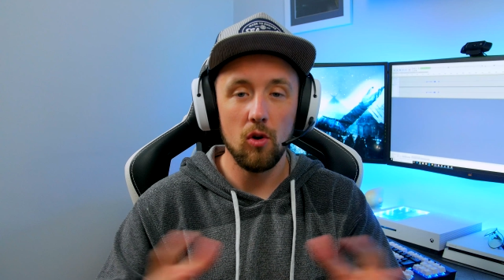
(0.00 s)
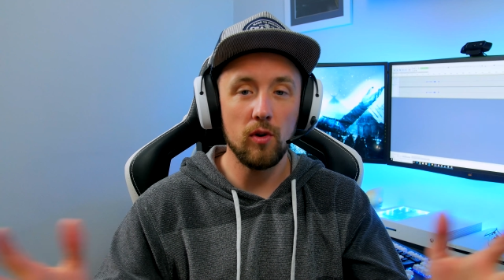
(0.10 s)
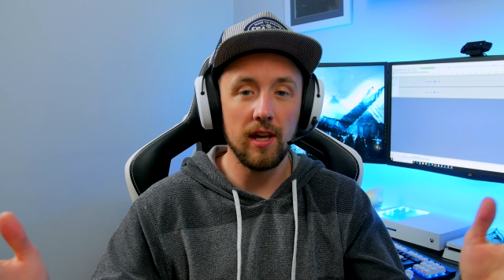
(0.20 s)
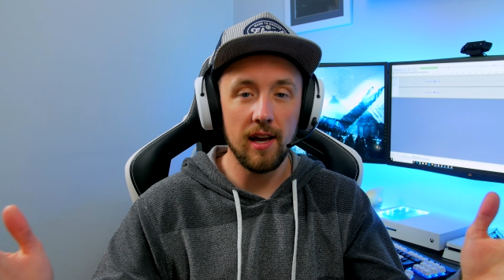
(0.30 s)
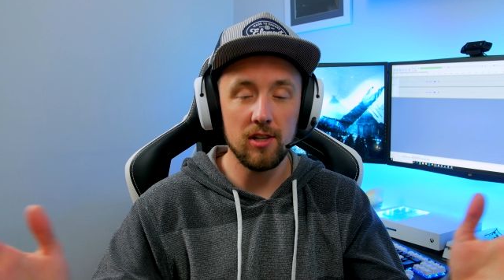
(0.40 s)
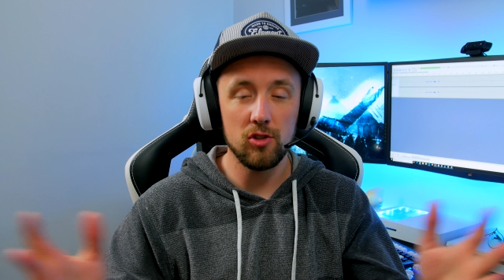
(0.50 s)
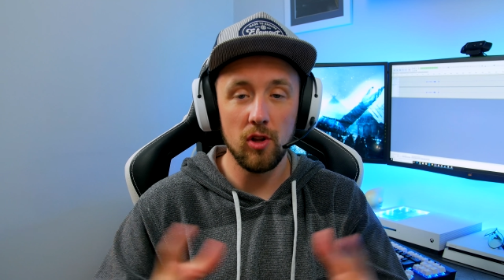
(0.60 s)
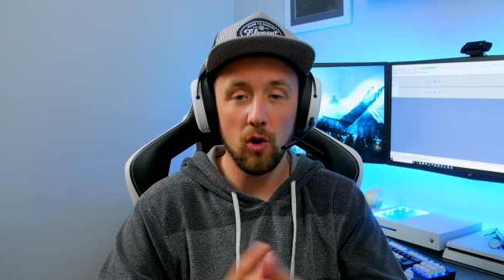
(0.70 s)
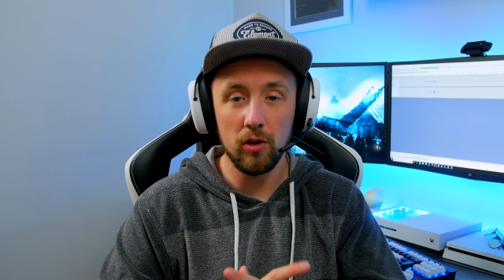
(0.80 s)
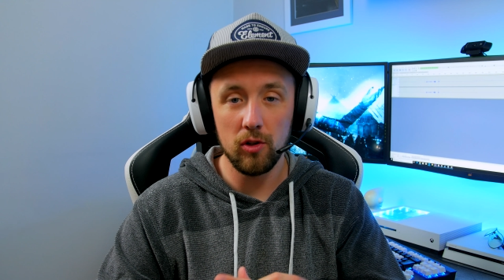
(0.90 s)
Okay guys, so
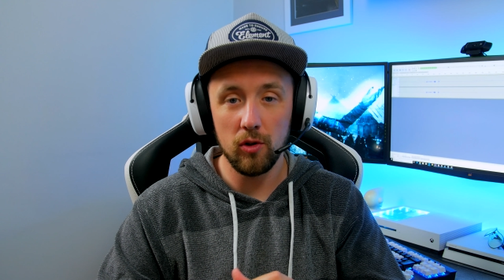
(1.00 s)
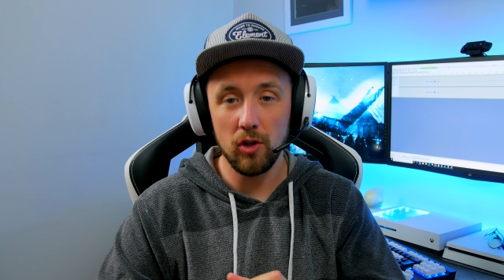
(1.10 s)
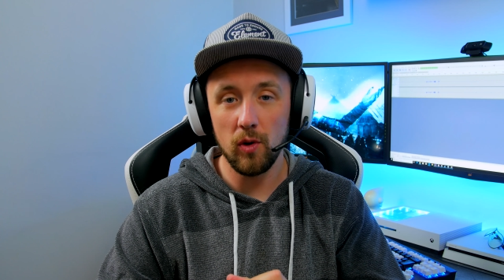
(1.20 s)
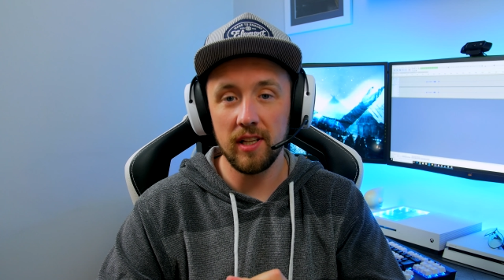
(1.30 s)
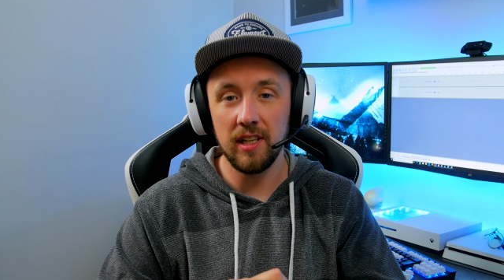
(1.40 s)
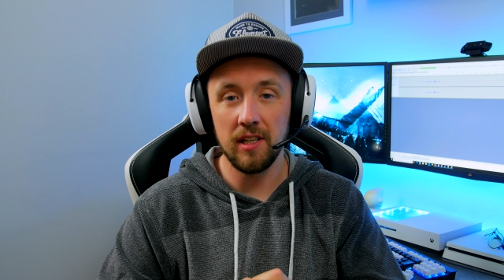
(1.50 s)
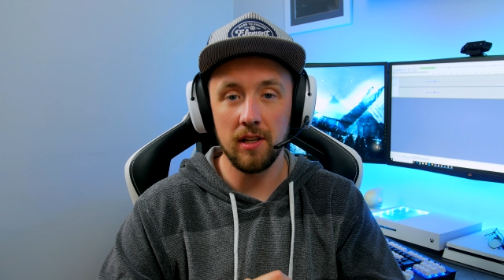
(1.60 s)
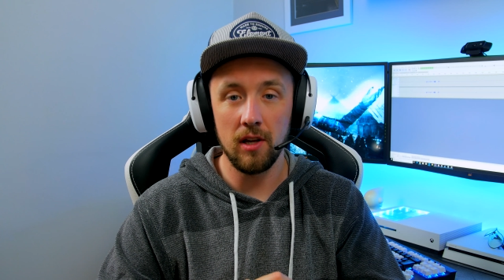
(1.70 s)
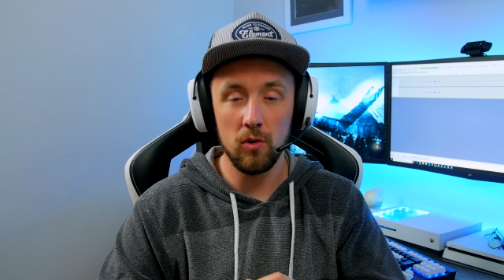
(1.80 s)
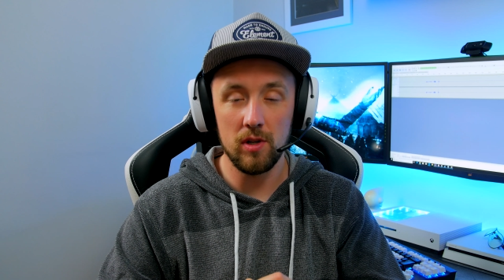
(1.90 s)
the audio that you are hearing
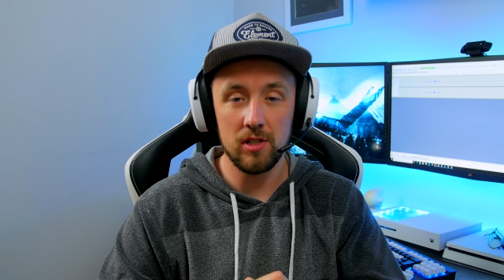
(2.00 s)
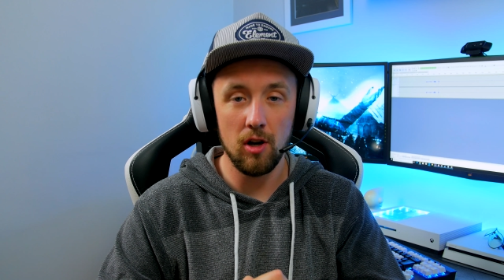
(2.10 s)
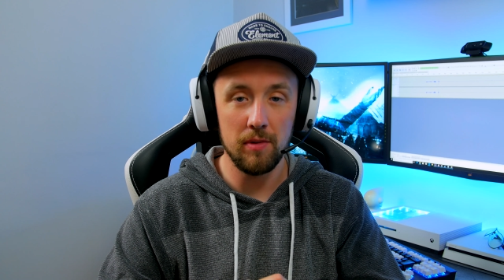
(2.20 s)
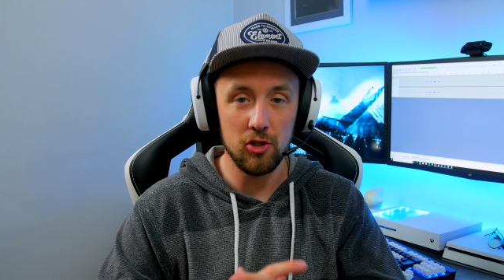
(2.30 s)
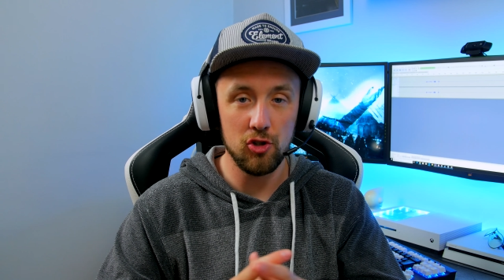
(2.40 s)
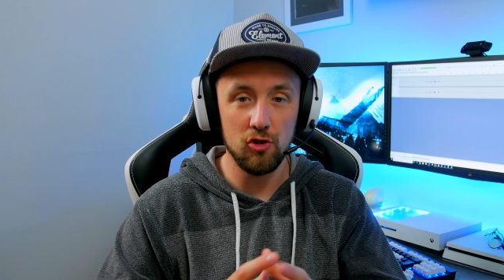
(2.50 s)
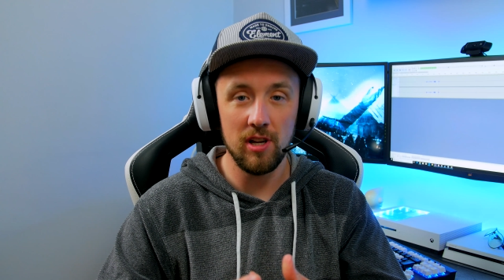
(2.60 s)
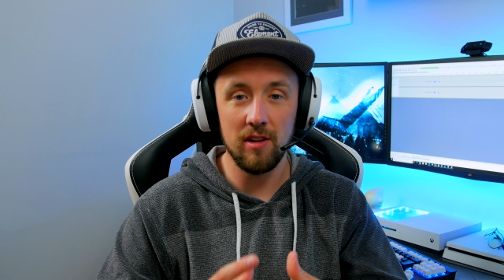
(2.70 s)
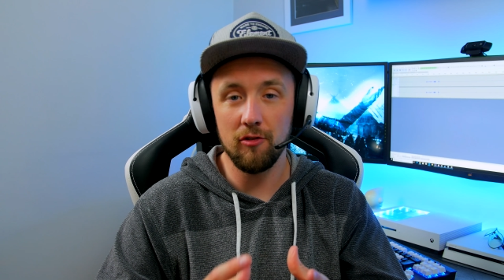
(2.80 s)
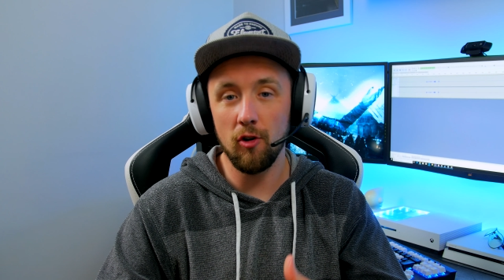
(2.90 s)
now is coming
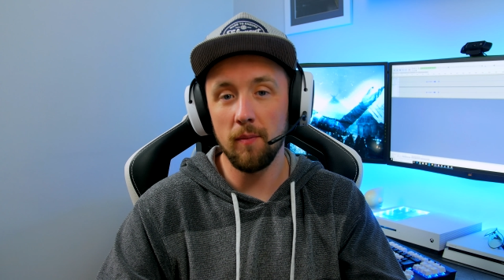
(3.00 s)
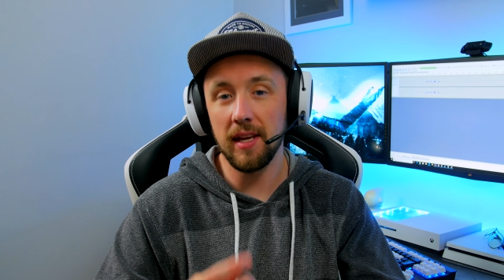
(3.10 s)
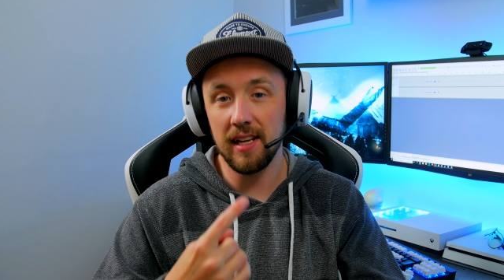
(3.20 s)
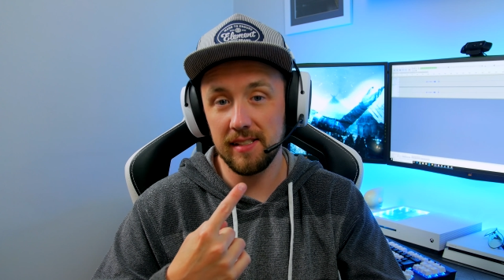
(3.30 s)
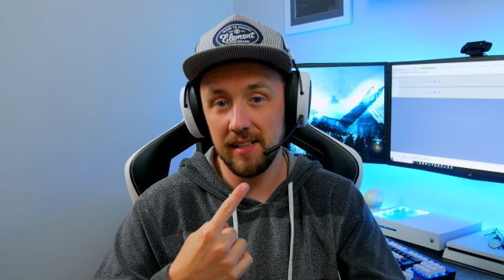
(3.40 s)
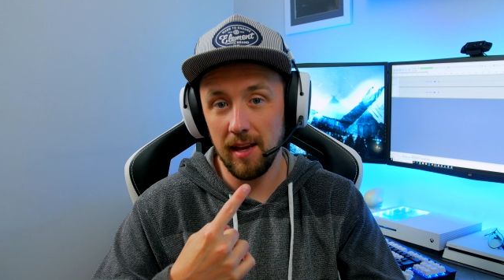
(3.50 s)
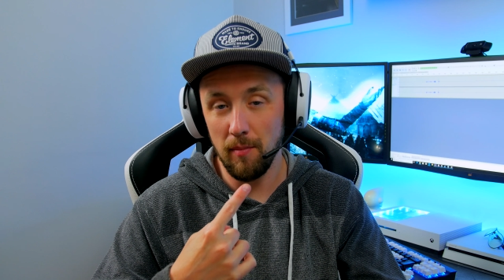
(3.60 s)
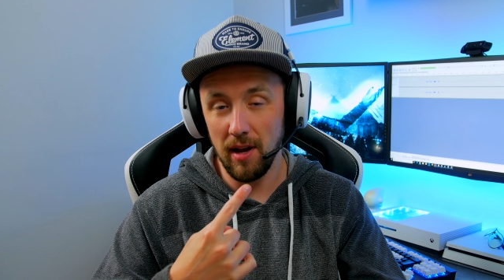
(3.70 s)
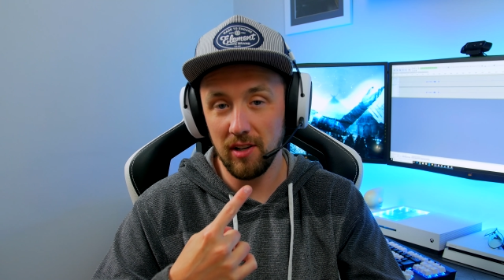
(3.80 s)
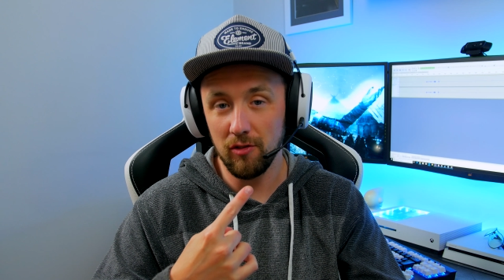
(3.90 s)
straight from the headset
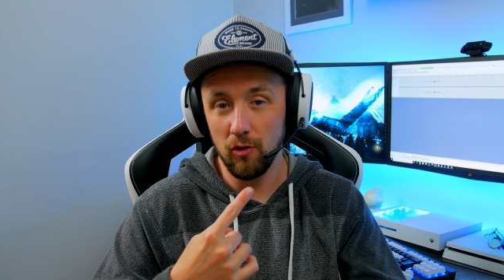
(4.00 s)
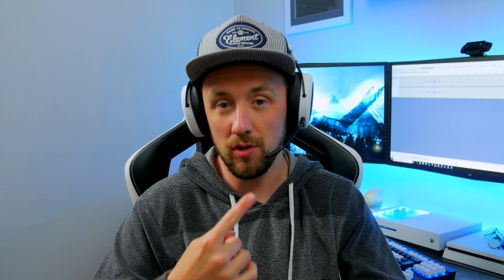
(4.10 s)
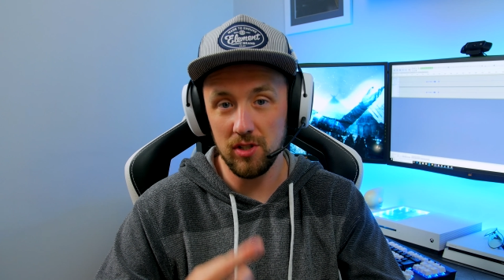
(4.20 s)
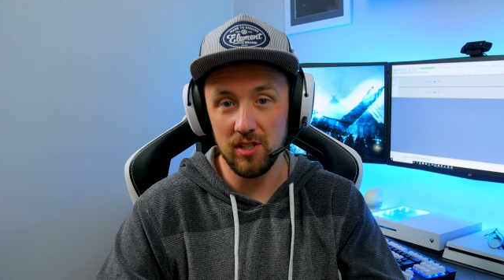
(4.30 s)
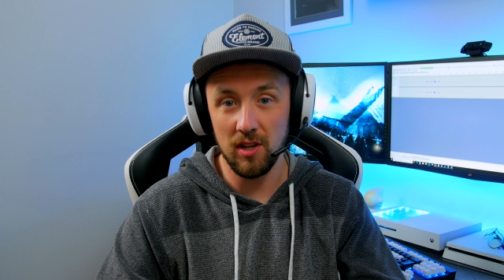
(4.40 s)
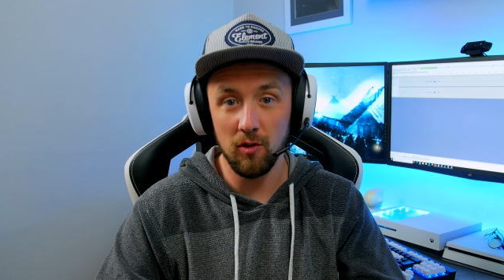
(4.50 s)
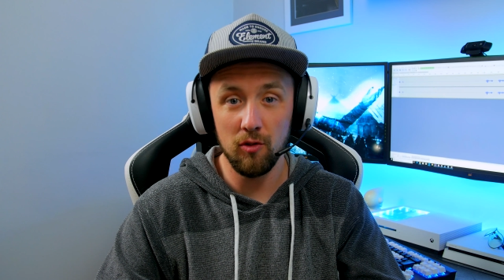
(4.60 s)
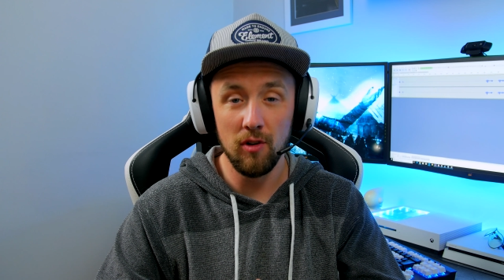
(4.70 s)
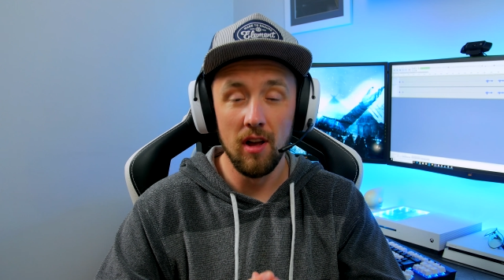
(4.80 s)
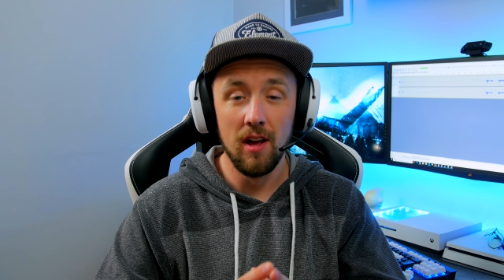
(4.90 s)
microphone itself,